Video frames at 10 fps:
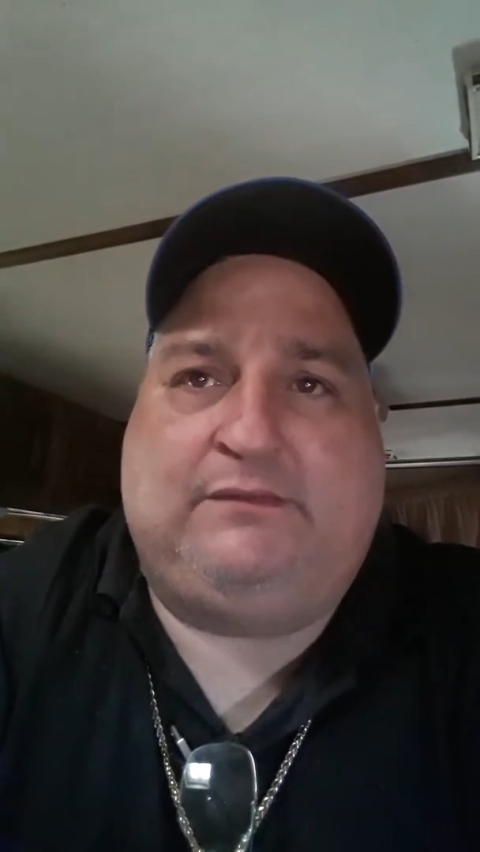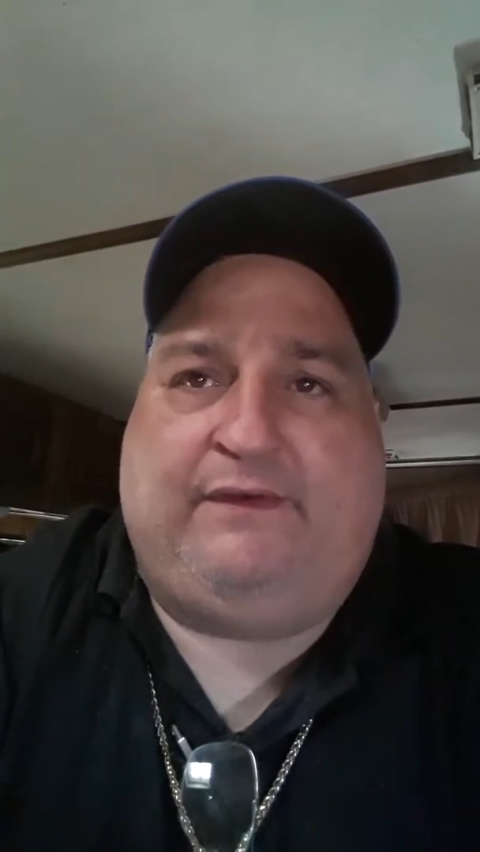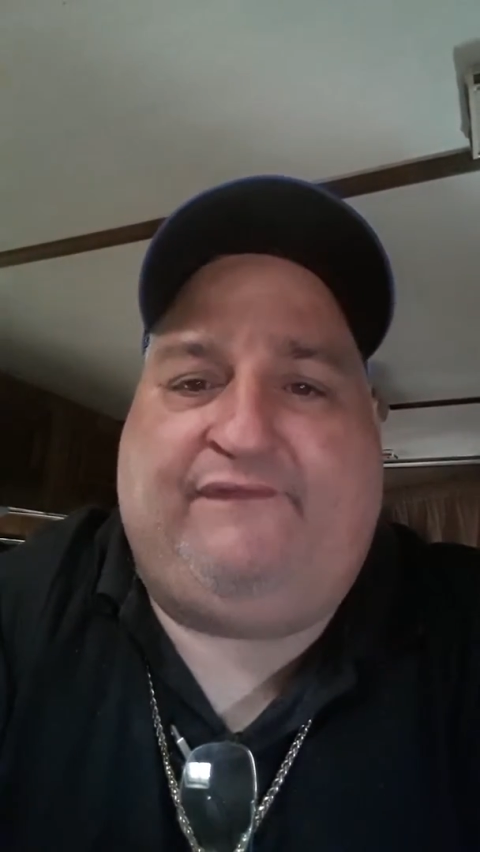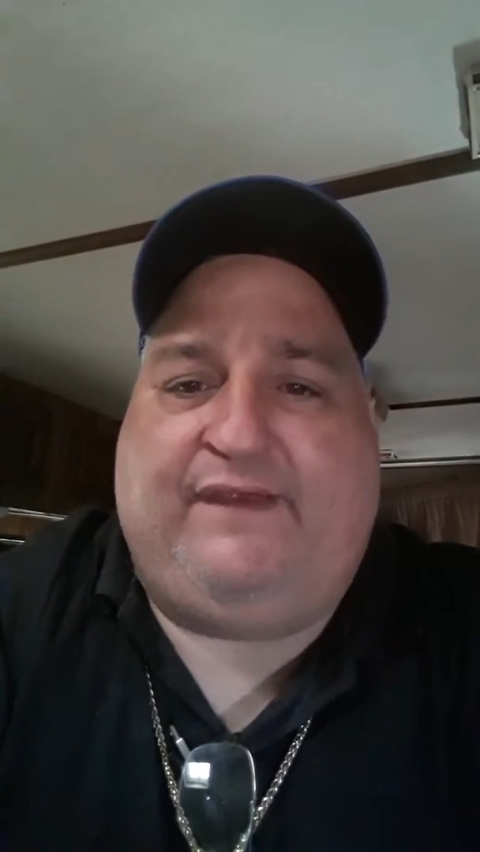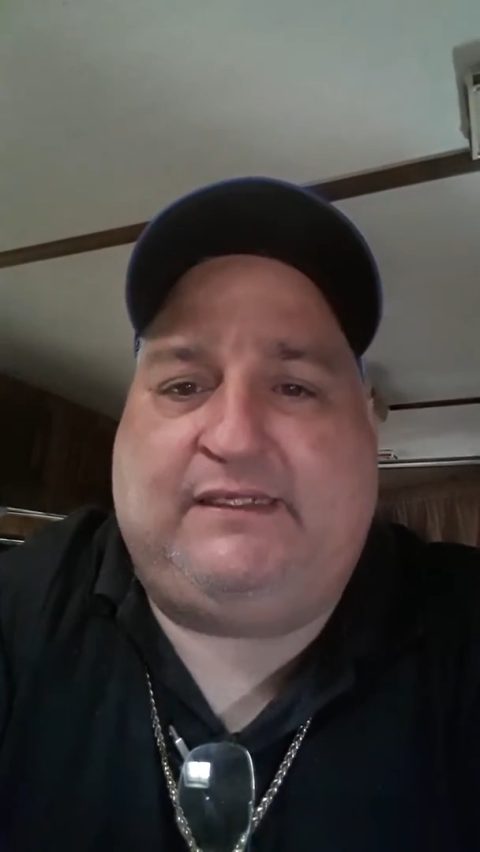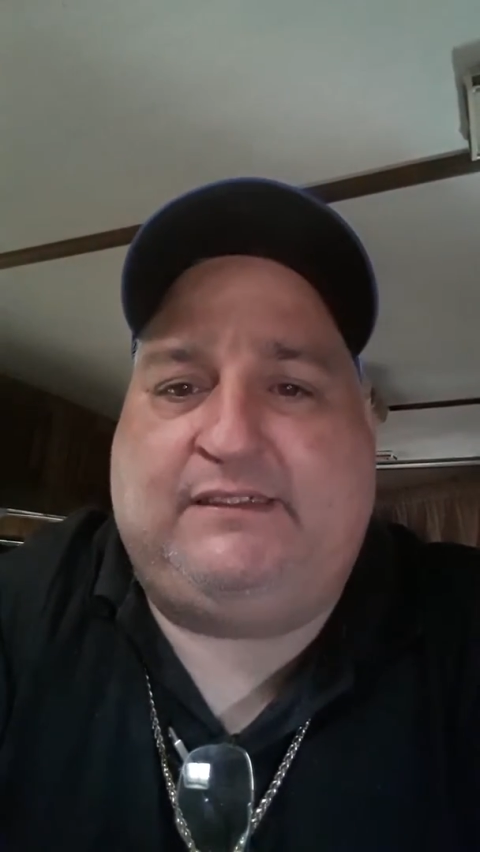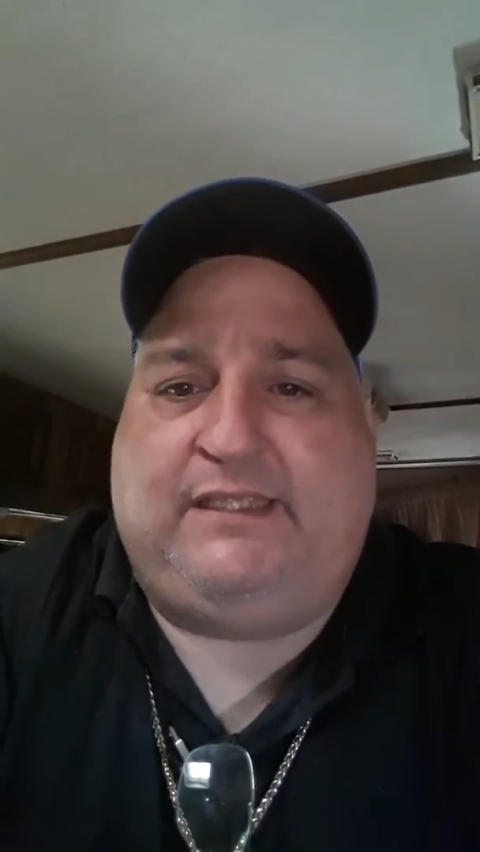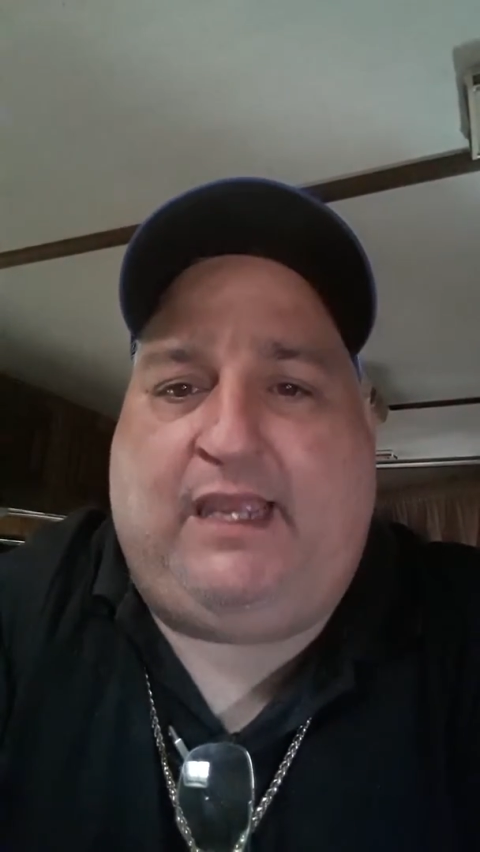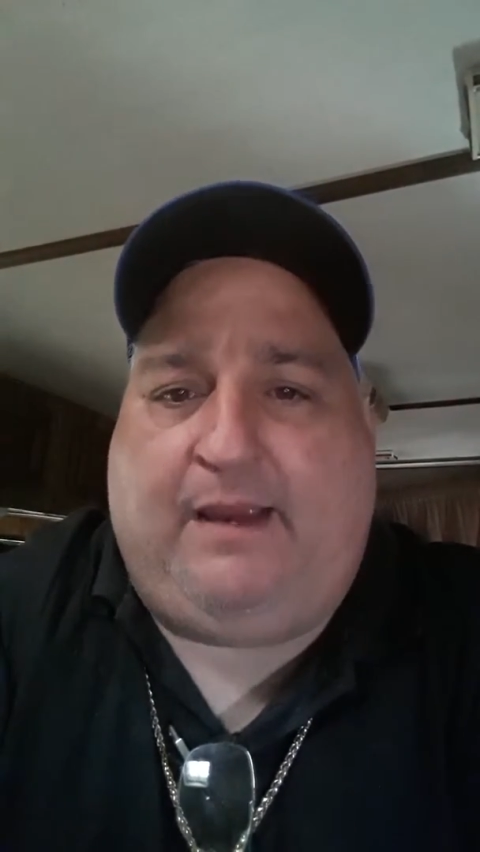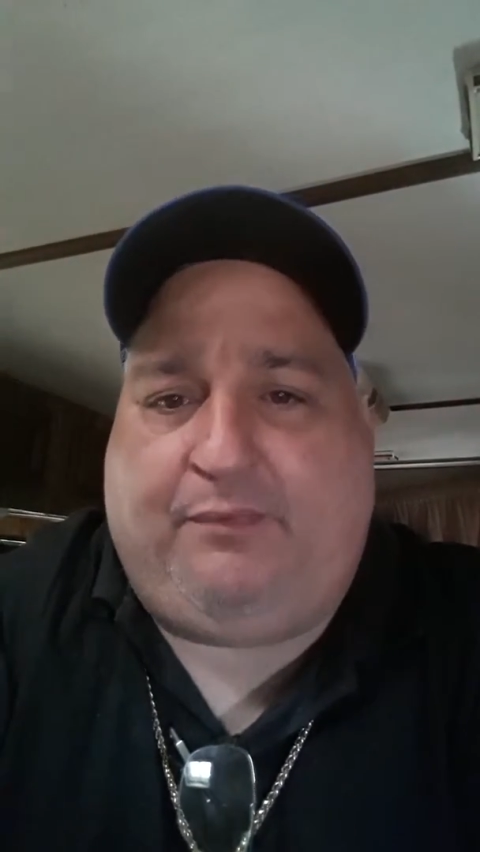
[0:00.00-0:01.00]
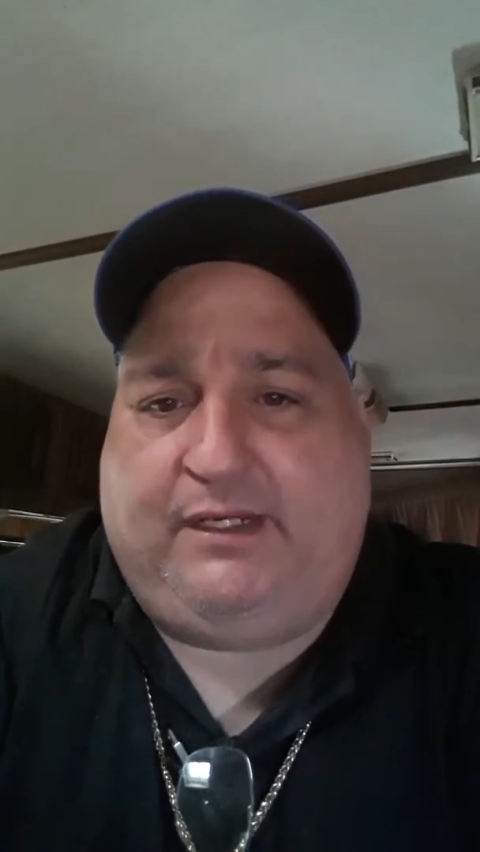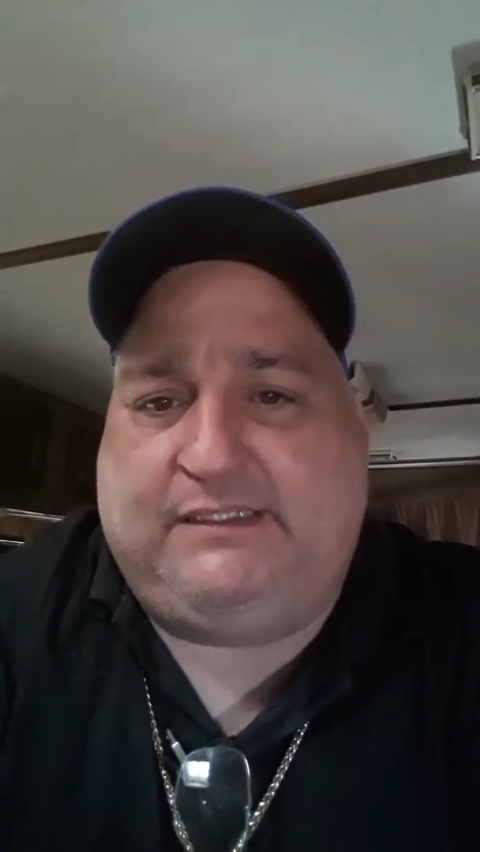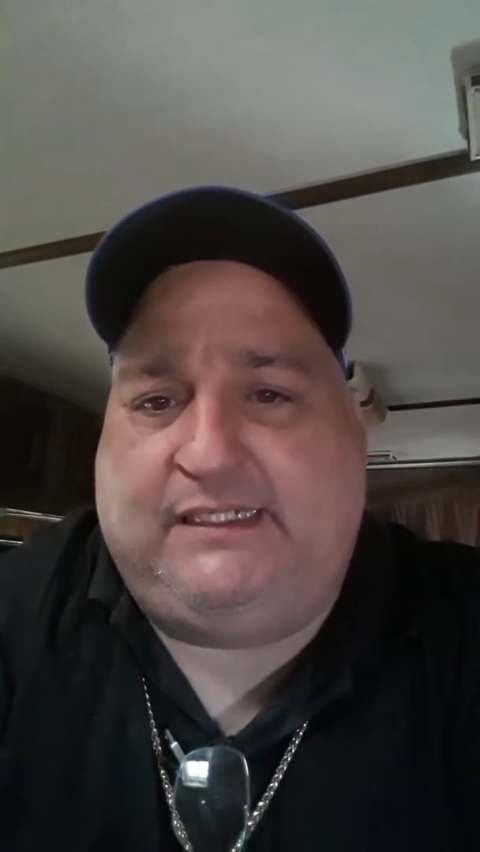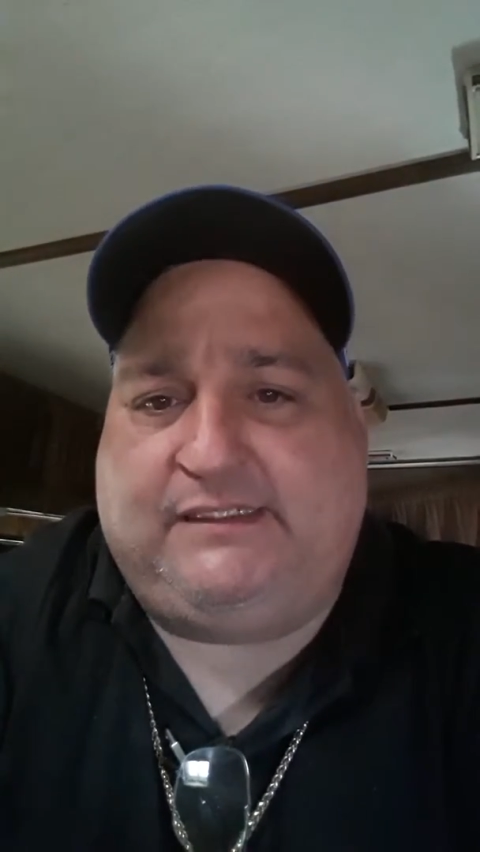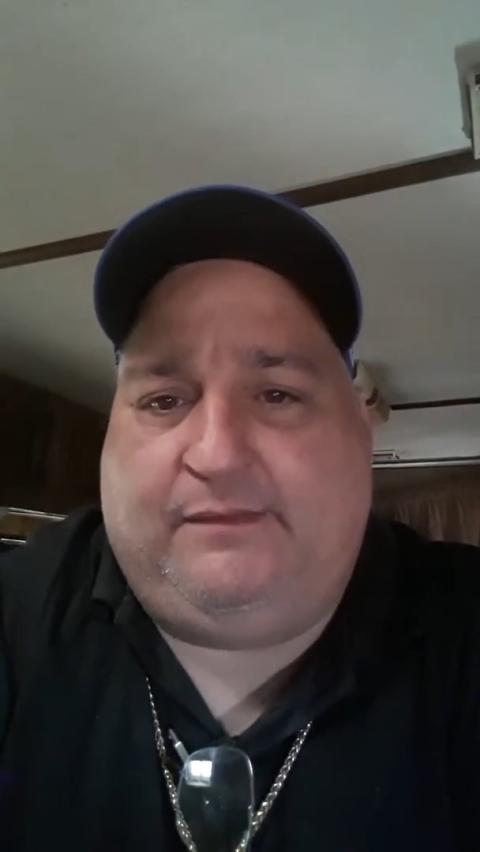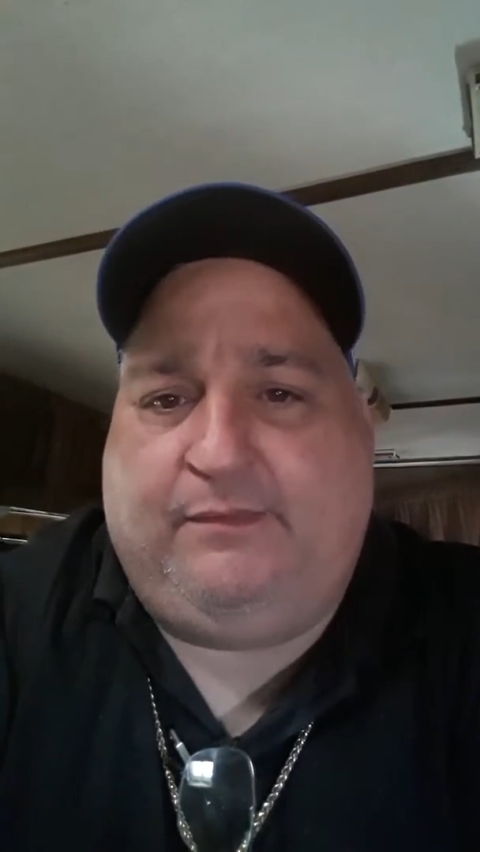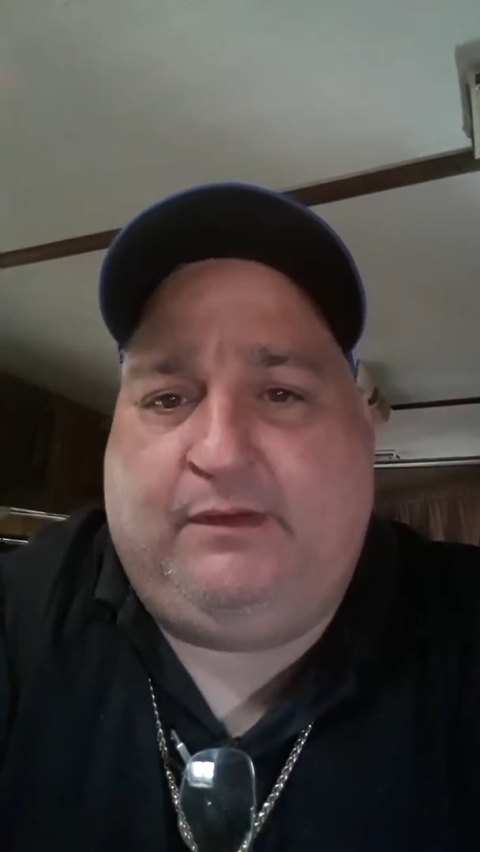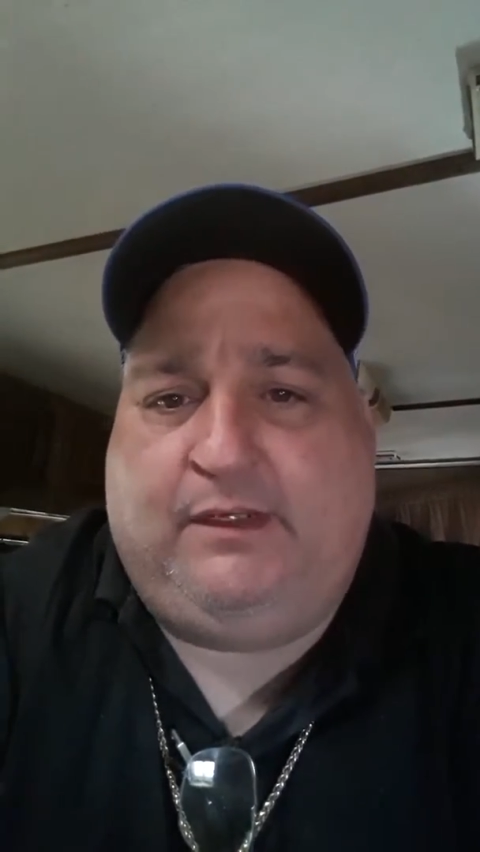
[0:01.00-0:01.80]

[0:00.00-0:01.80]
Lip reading: We'd fix the operating system